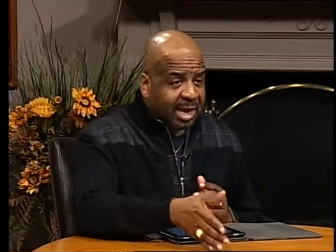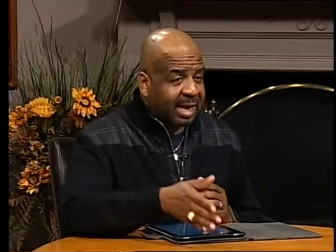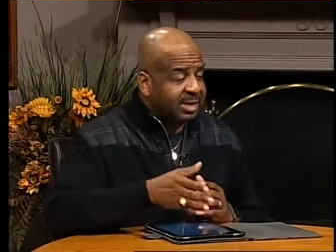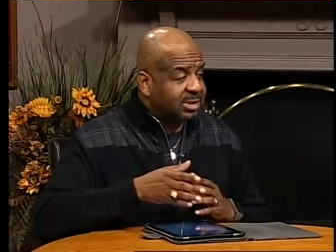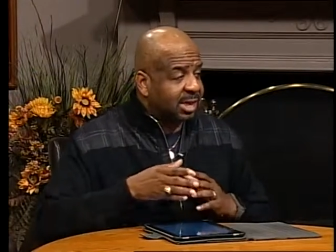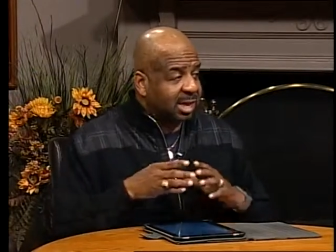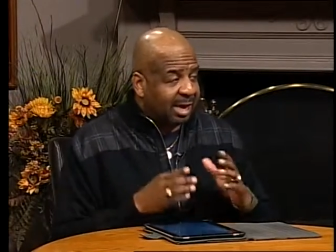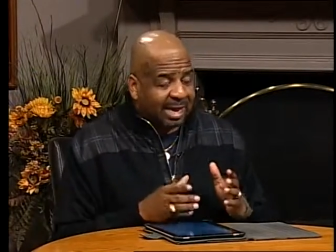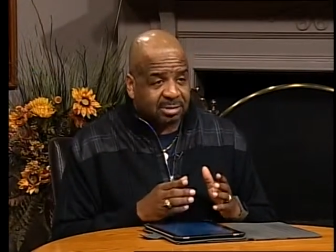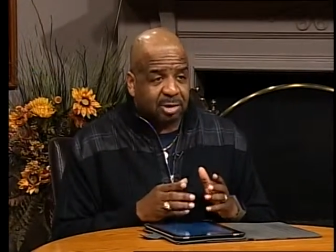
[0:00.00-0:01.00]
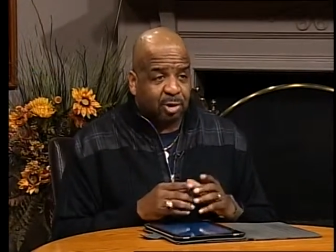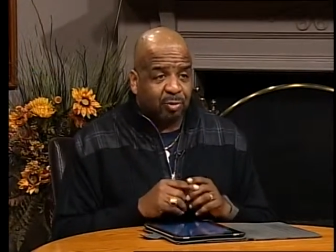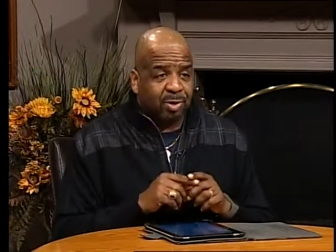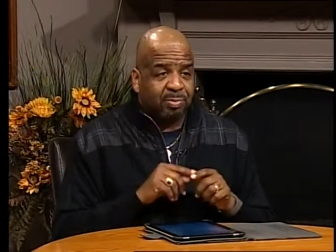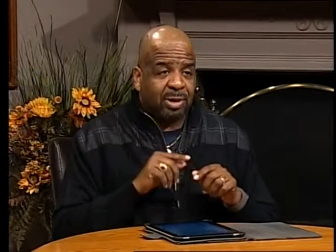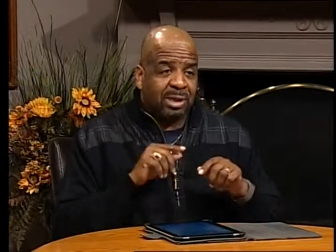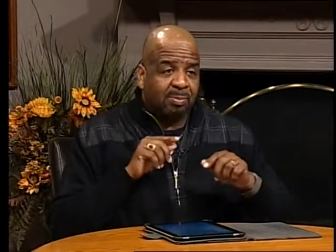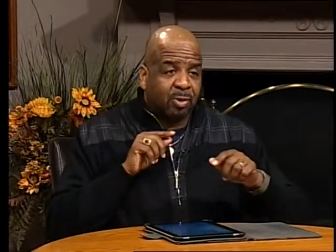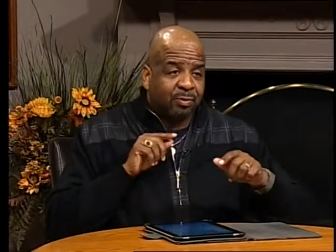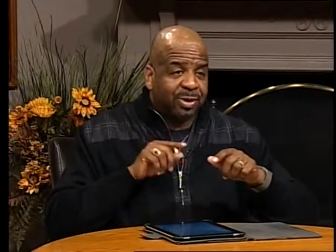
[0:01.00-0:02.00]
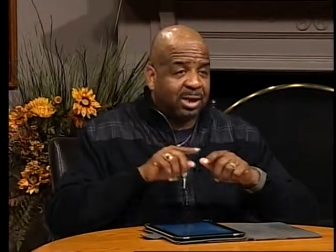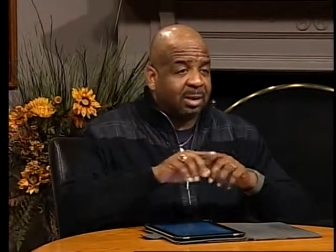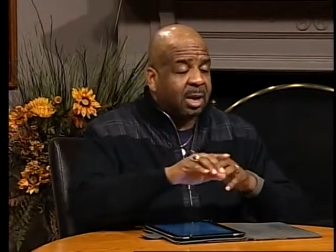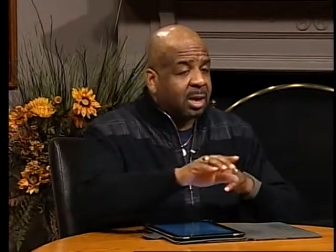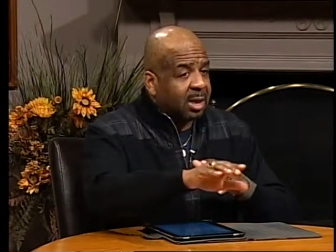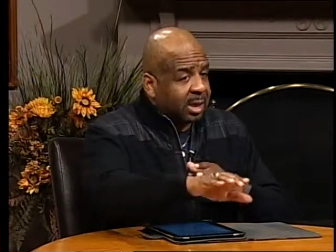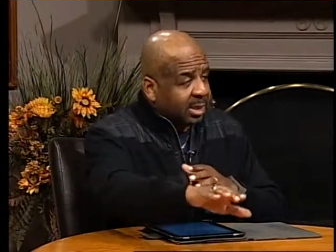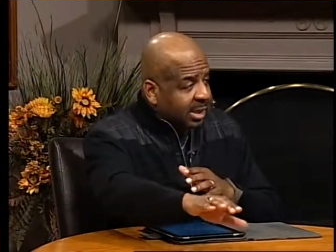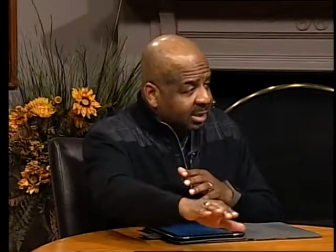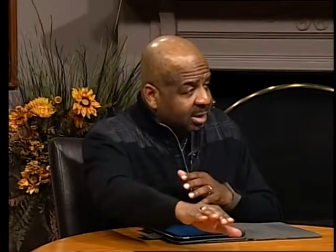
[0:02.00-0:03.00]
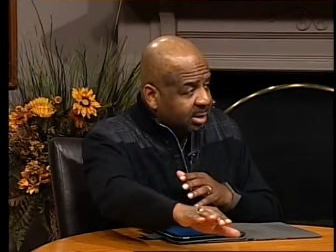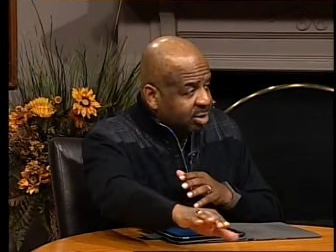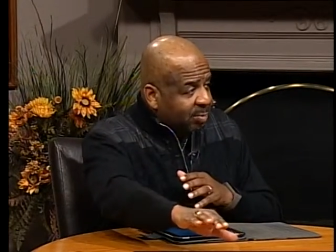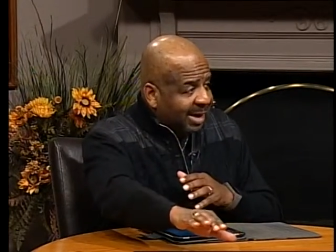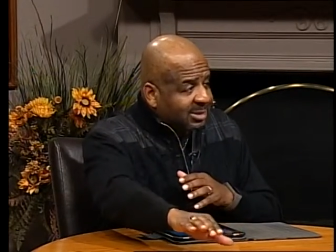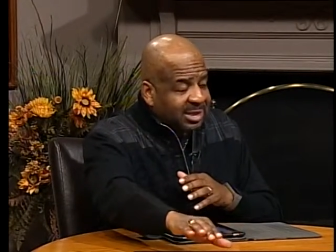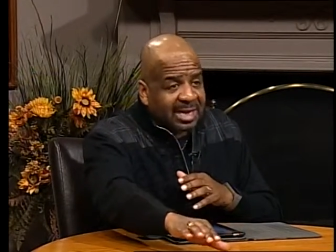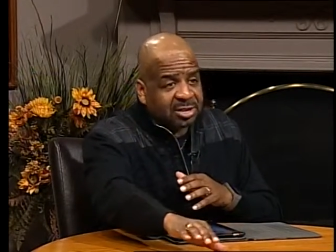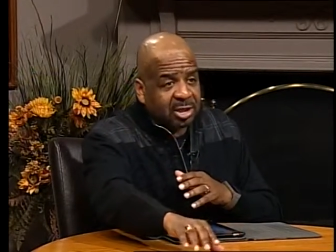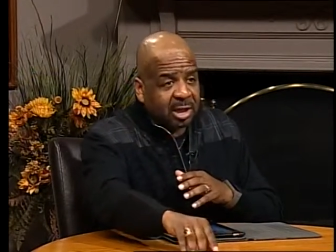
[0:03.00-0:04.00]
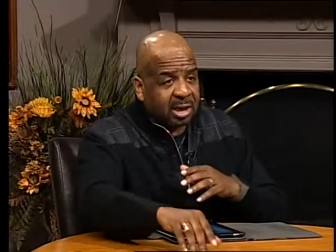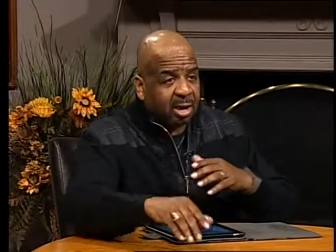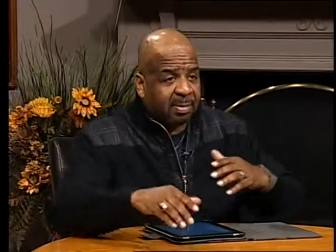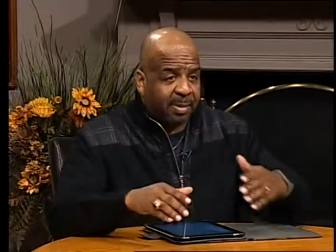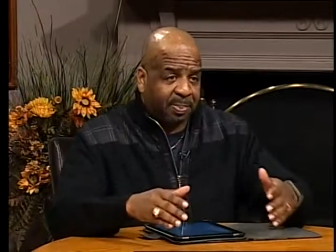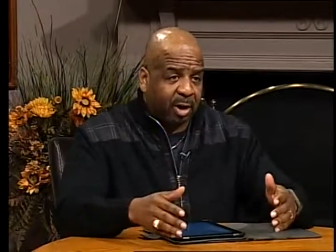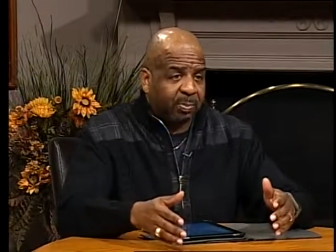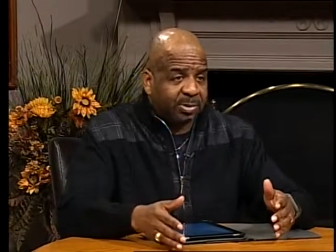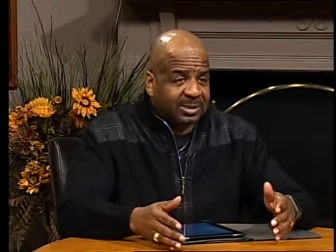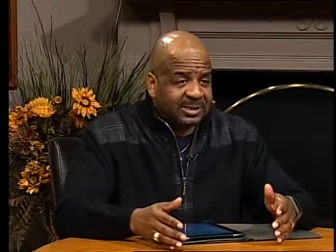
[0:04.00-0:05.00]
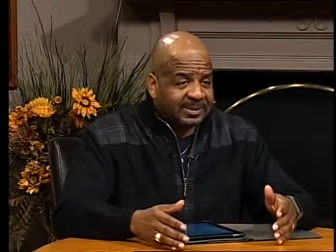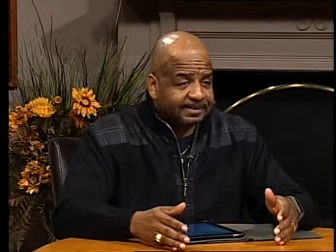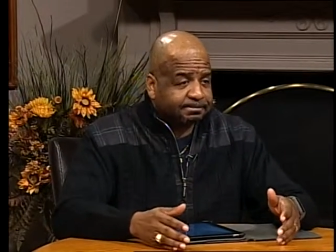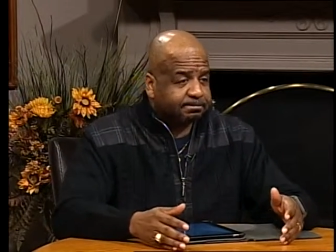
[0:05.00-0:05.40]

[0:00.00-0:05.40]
has a lot to do with me oh, yeah. moving in, in, in, to my destiny or mm -hmm. my mm-hmm. purpose. Mm -hmm.